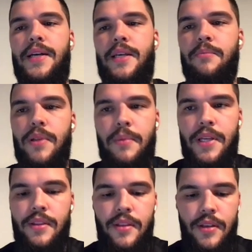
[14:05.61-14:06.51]

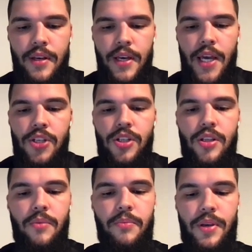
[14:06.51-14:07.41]
implement
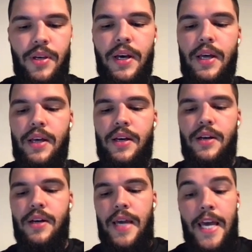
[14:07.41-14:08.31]
HTTP
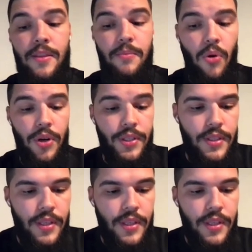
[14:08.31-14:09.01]
endpoint.